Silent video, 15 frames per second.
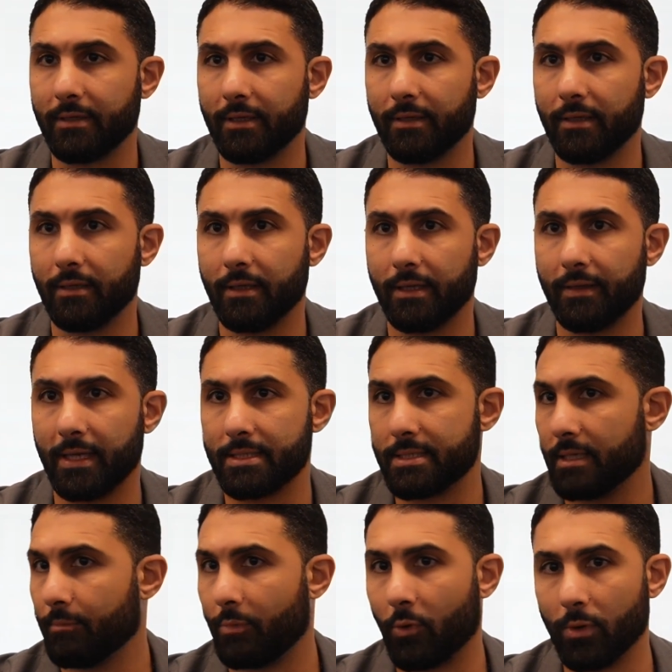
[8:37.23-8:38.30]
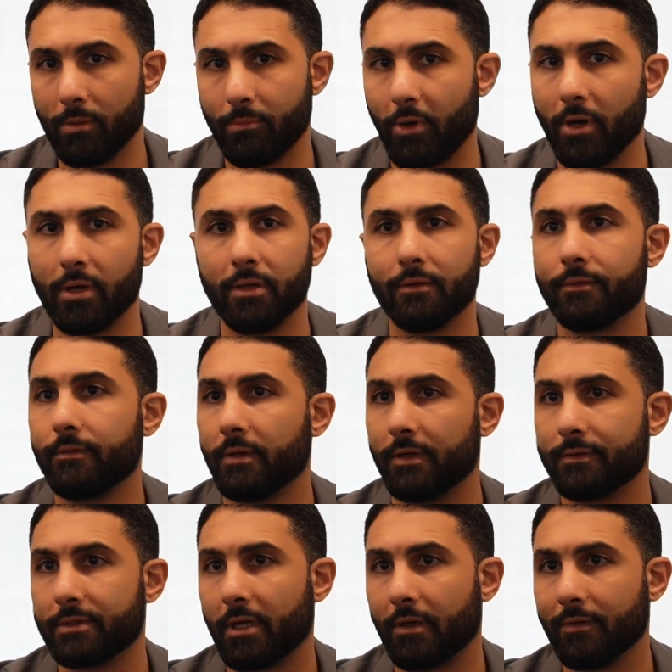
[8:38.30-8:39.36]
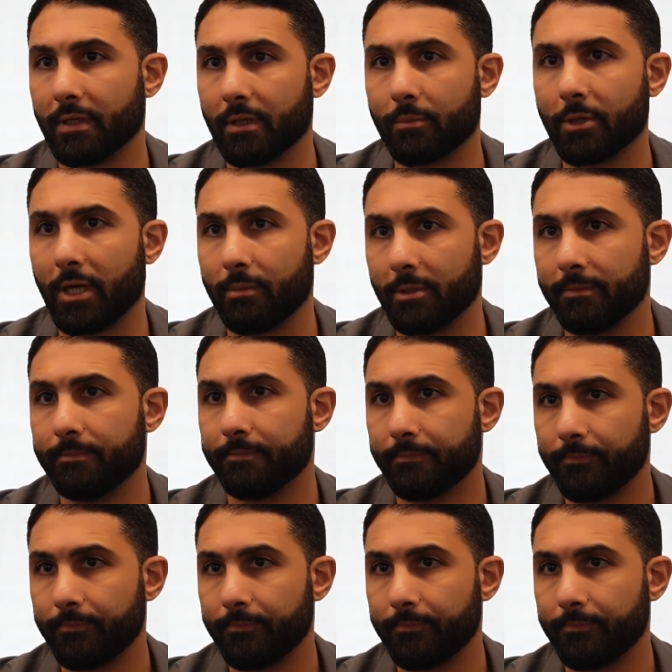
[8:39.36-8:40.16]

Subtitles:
And that's an important part of solving the problem.